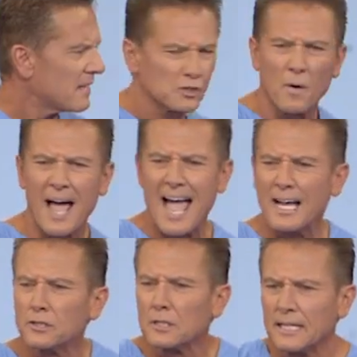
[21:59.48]
that? So
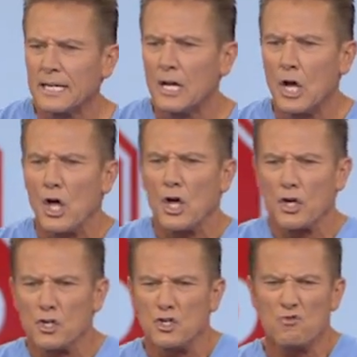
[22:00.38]
actually,
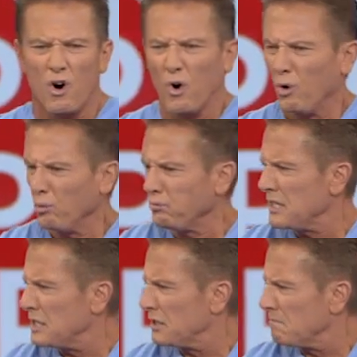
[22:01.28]
you
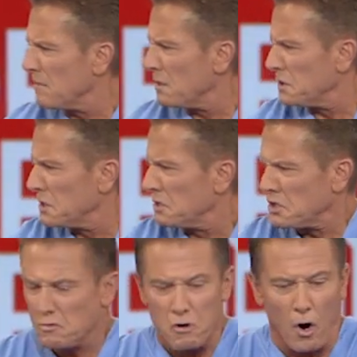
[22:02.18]
hold these emotions
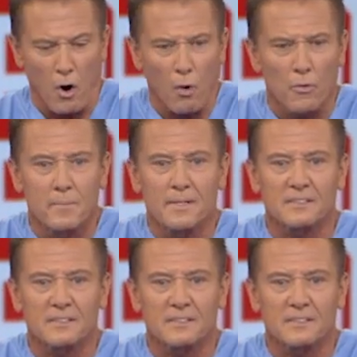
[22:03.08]
and you hold them